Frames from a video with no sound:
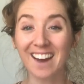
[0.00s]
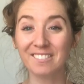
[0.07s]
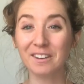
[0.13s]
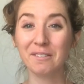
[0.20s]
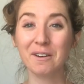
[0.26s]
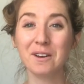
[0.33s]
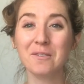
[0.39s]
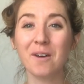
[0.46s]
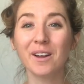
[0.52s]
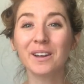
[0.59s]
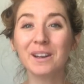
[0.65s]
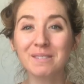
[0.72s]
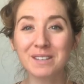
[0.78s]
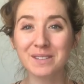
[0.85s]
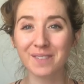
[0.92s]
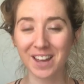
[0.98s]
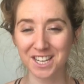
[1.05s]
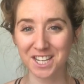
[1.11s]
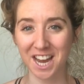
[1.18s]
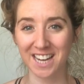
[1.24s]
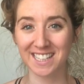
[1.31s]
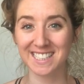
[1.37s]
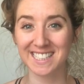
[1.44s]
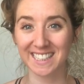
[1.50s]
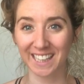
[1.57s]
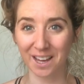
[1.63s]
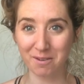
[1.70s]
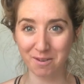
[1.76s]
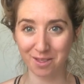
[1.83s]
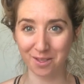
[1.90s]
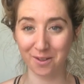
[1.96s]
everyone, welcome to my channel
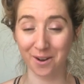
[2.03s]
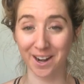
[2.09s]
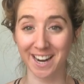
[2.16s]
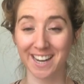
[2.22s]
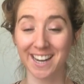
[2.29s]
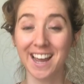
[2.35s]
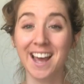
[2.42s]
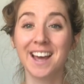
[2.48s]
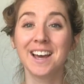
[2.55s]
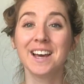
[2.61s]
Singing with Lauren.